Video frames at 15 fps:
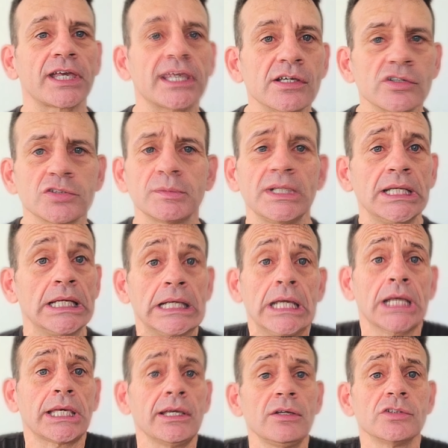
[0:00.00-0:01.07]
kills me,
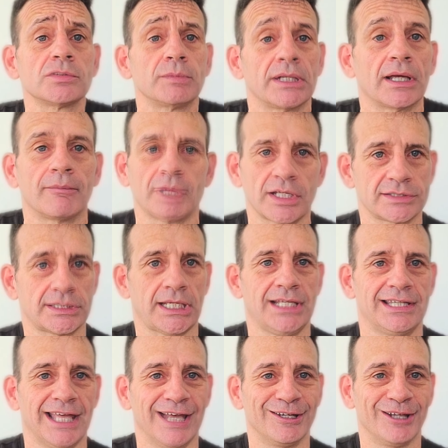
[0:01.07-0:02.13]
it kills me. I'm not saying
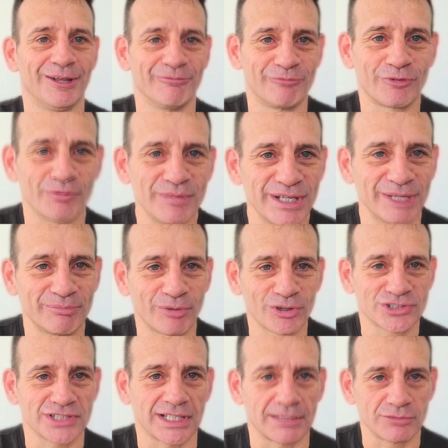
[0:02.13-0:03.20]
that for me
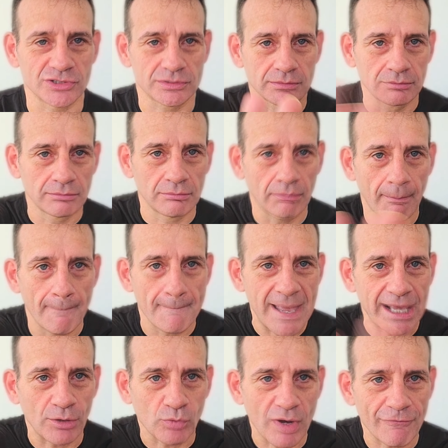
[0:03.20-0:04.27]
personally. I'm just
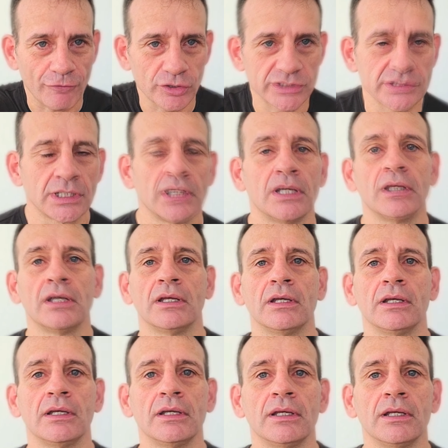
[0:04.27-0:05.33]
making reference.
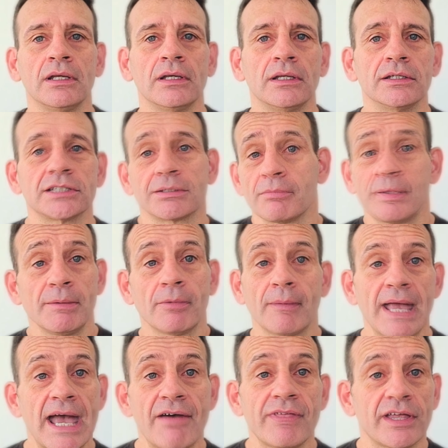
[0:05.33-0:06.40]
Some people
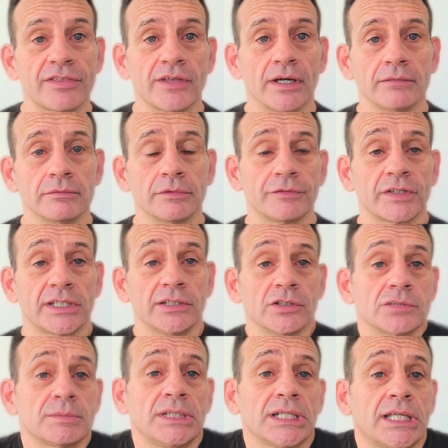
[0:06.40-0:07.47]
may have that thought. If it
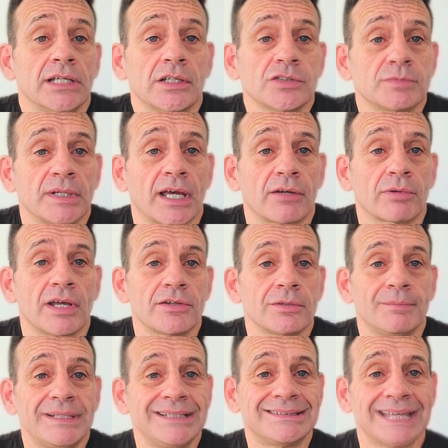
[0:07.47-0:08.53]
kills me, it kills me. I'd rather
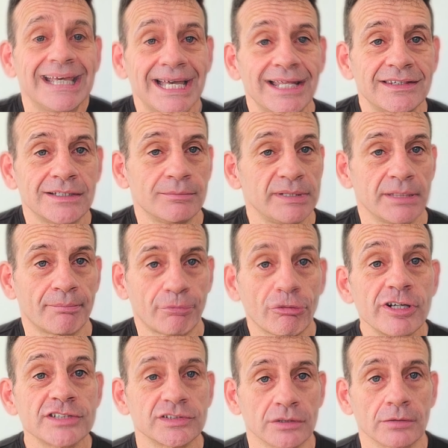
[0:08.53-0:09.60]
be dead than be a
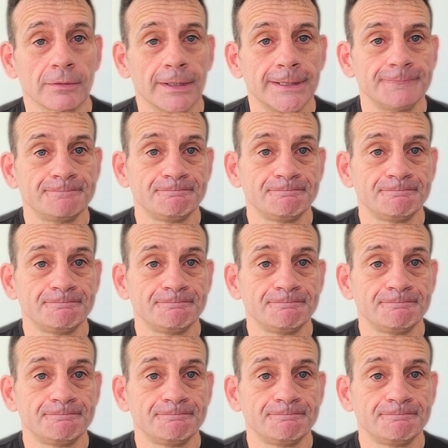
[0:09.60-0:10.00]
prisoner, right?